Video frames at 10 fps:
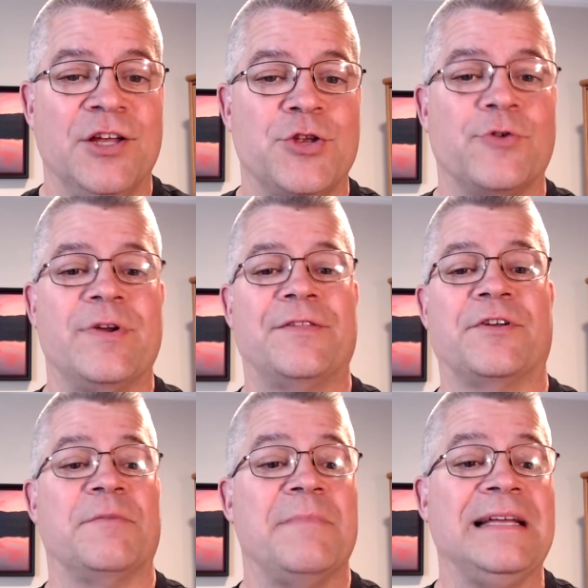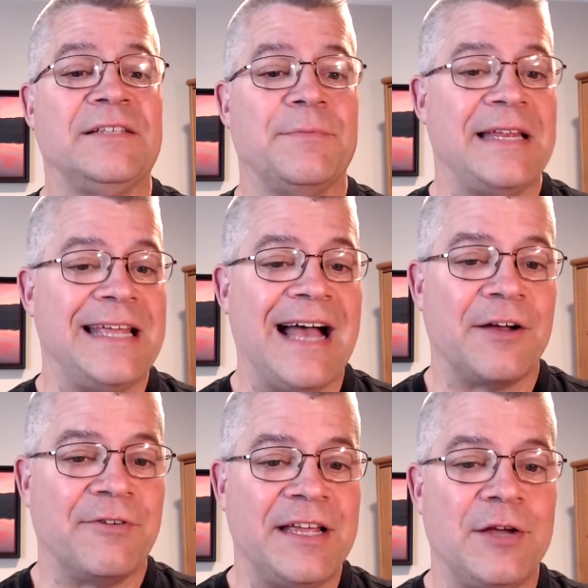You either commit to
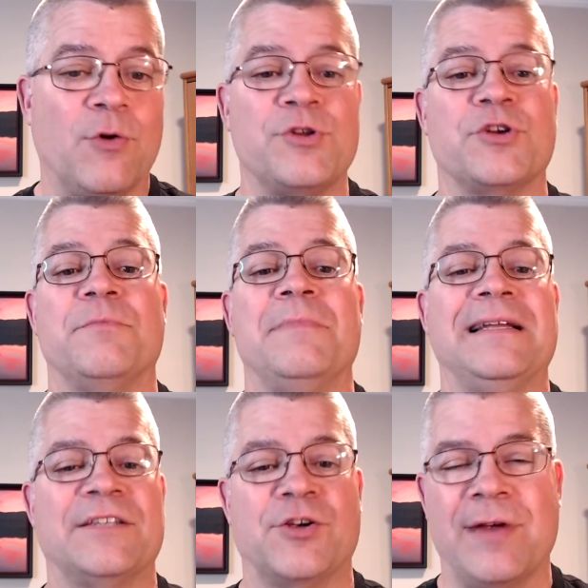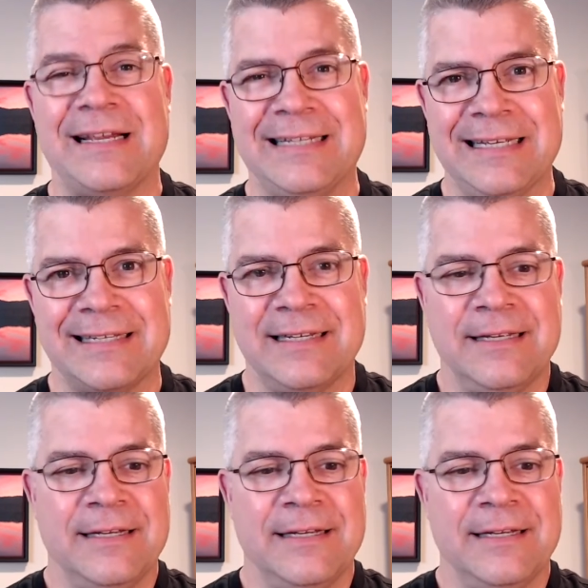mediocrity or you commit to greatness.